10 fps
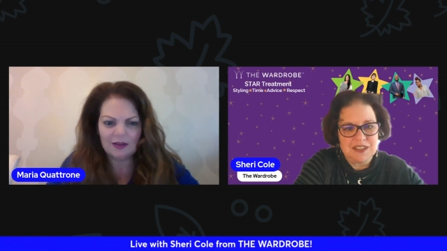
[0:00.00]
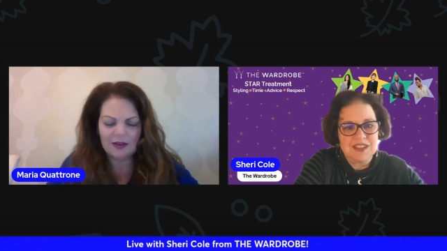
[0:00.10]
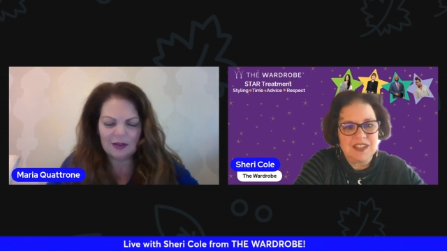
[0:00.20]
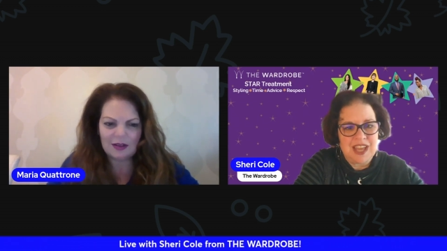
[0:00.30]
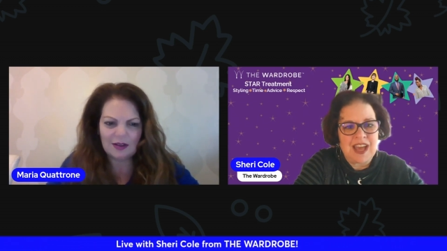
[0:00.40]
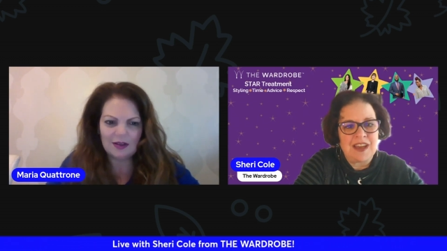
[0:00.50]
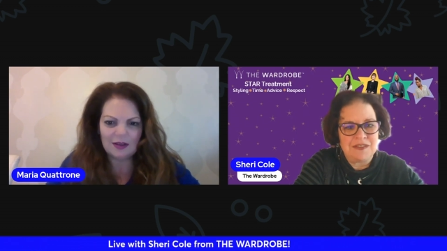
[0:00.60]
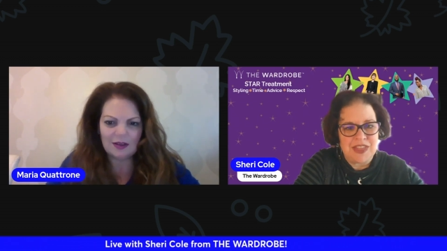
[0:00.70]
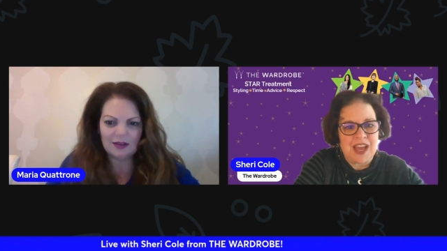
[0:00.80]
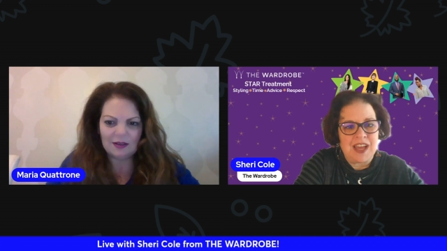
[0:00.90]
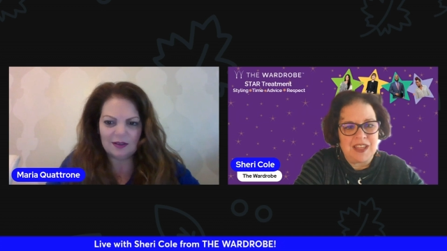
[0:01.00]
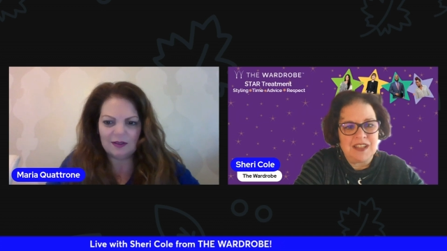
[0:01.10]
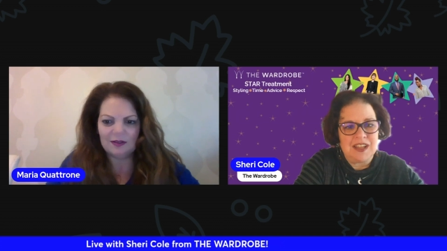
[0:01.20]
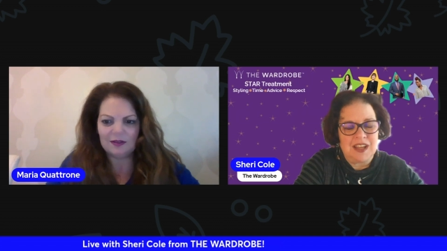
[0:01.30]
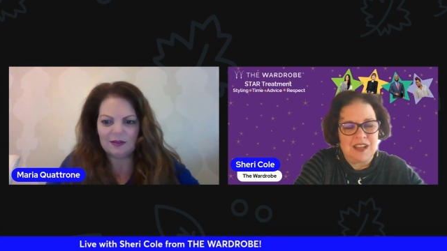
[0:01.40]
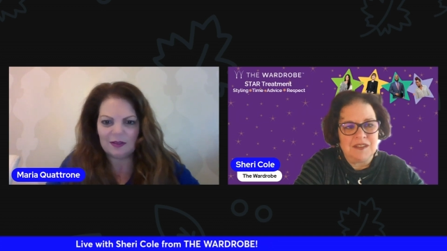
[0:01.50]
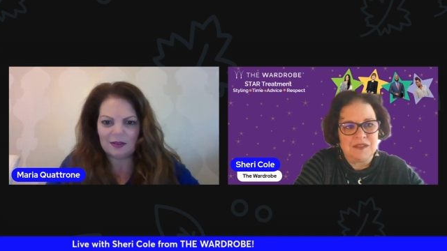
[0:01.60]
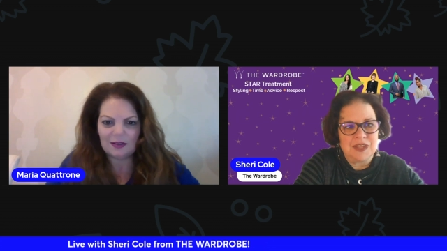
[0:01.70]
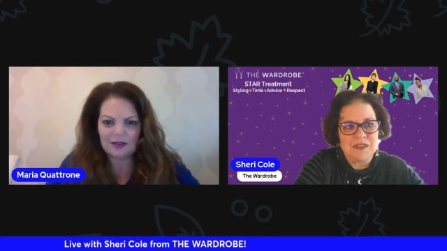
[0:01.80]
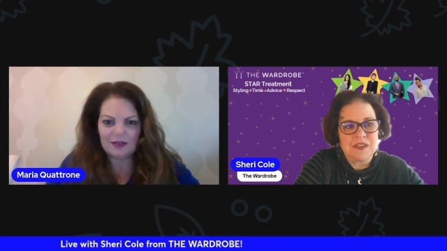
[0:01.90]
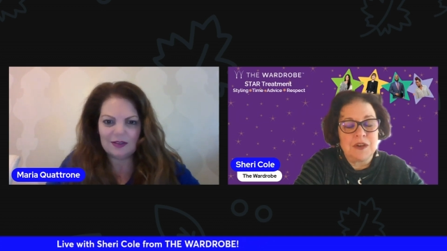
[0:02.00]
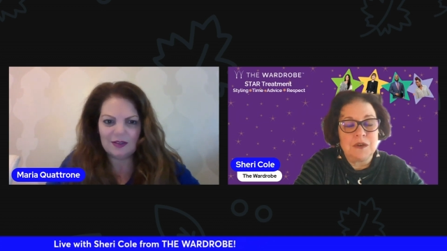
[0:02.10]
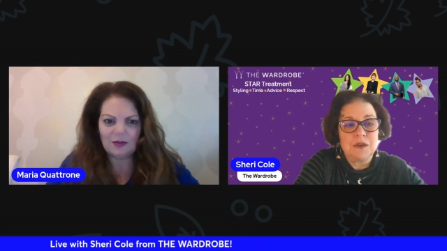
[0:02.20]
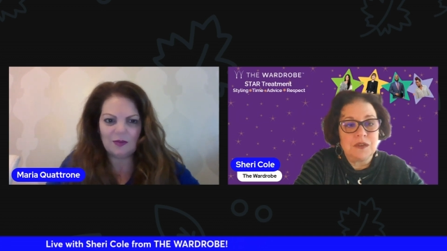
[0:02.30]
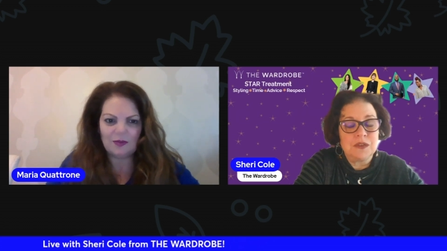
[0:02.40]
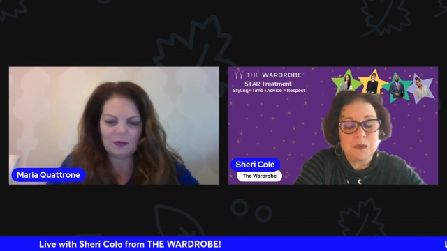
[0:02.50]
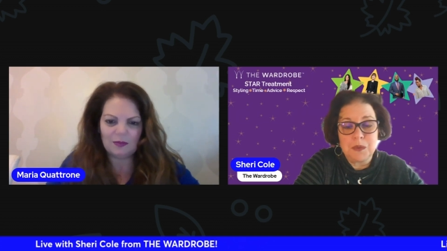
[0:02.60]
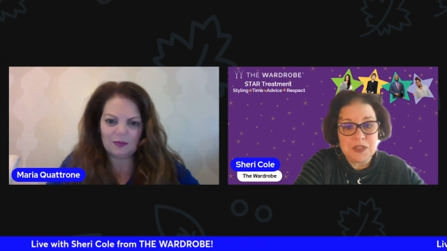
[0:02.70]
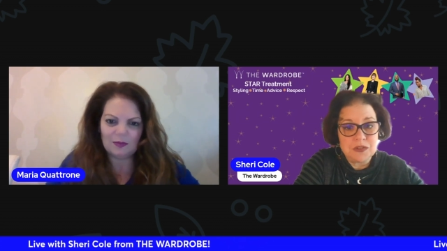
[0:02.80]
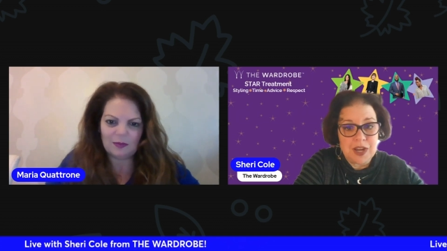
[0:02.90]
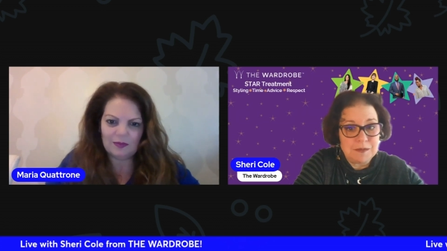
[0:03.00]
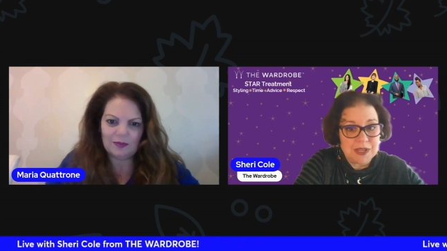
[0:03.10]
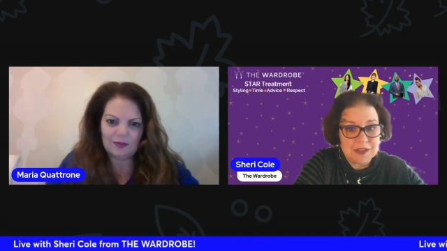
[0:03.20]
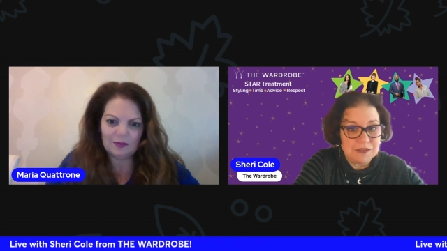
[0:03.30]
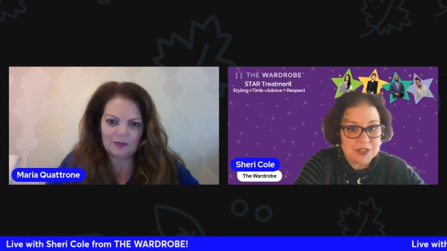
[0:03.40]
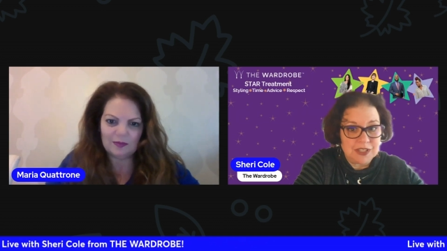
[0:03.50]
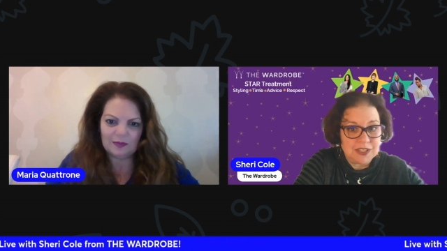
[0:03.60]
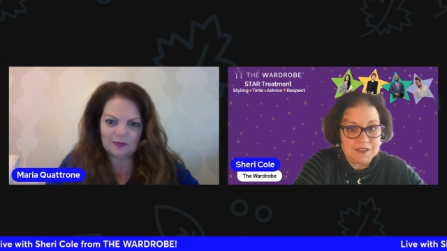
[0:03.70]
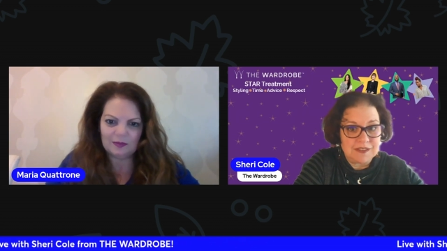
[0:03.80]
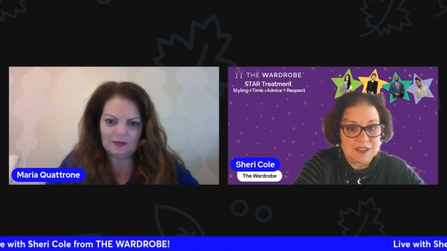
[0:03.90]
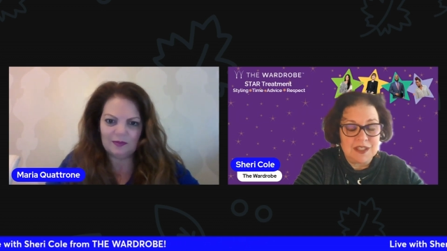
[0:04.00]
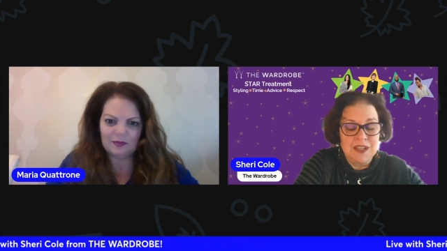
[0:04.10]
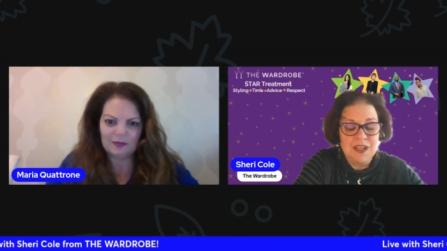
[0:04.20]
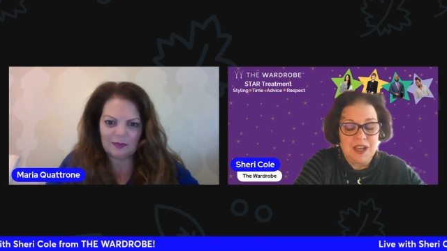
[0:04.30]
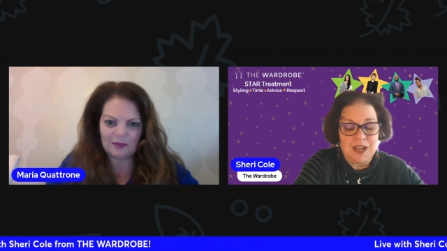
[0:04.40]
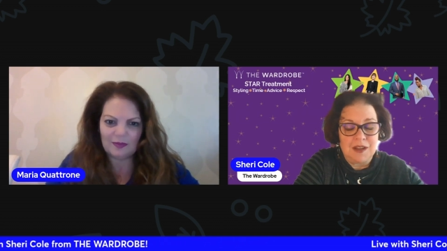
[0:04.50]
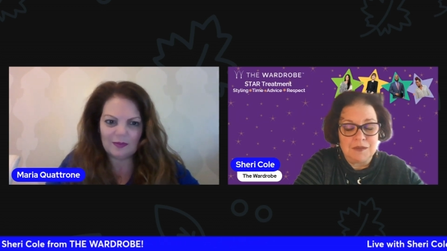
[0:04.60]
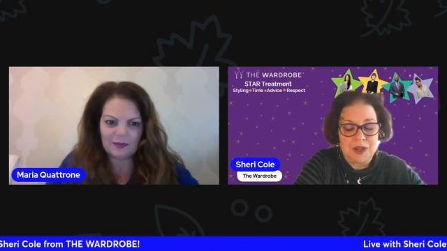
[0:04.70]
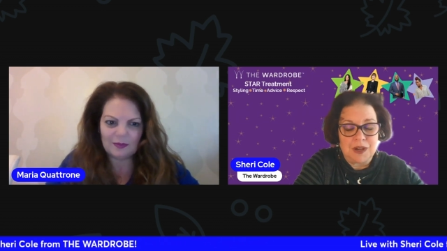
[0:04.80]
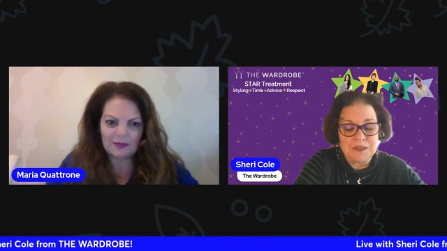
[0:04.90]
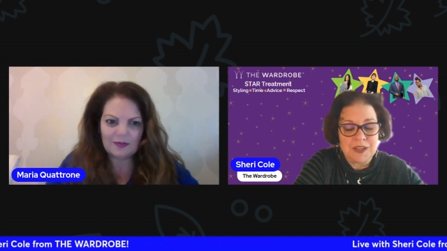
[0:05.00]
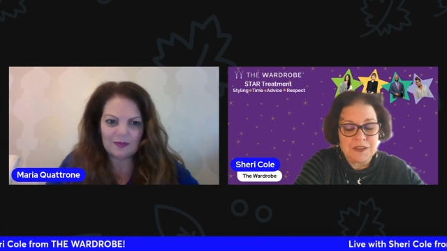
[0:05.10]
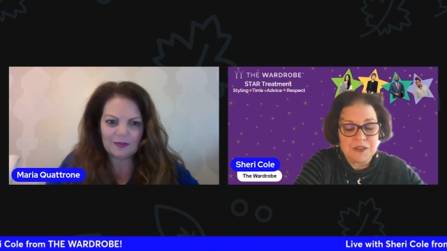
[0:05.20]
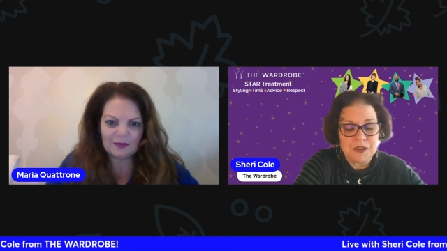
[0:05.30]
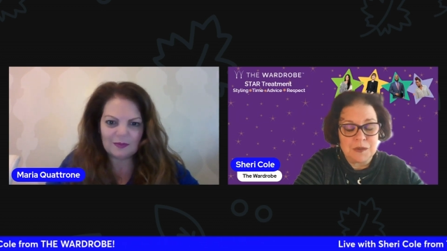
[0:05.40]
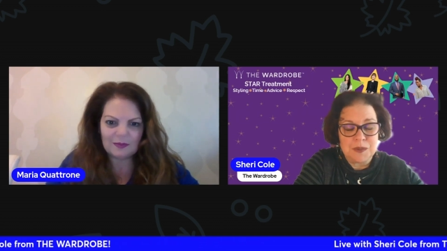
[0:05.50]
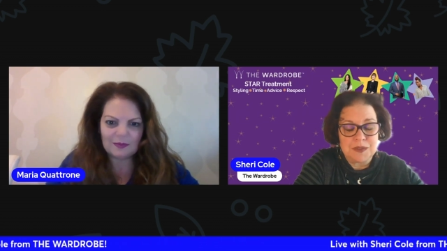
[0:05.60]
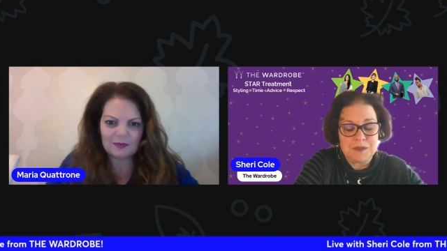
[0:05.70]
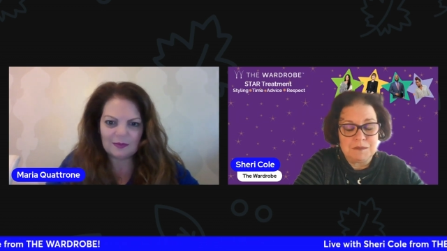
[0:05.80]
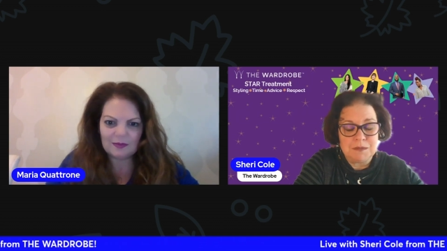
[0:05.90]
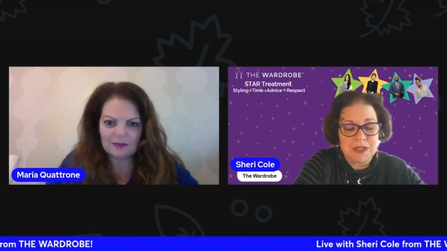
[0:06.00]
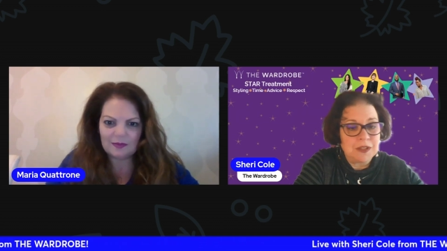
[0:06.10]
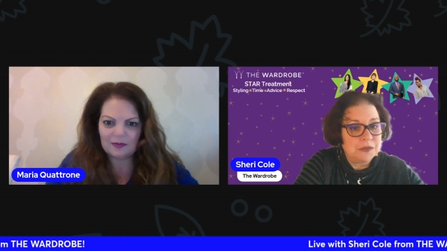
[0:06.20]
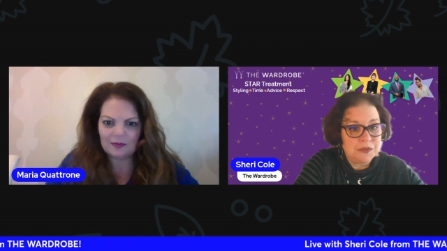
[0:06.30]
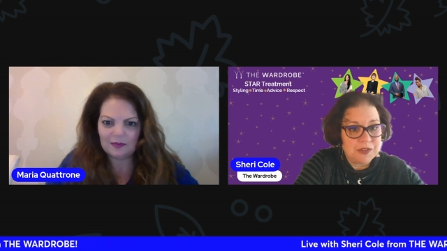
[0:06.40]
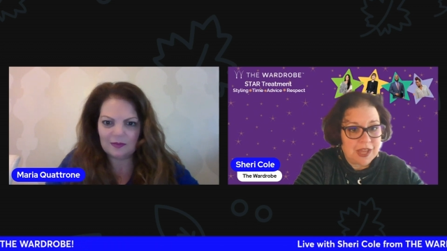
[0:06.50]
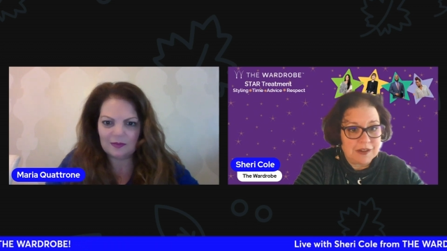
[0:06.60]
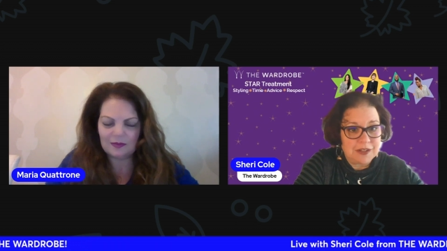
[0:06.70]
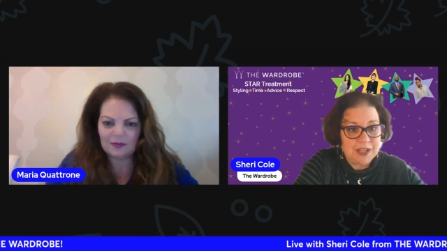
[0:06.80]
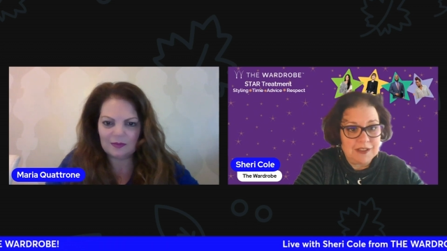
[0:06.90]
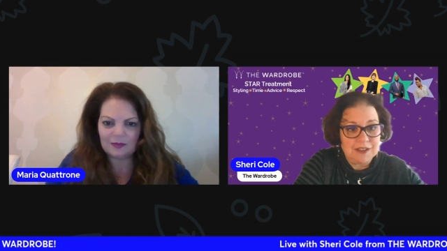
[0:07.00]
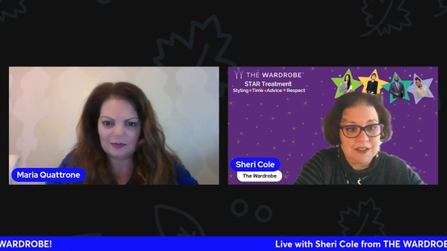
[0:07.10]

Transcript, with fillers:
Speaker 1: have that um so, so so we try and make it very easy um, our sites are open Monday through Saturday.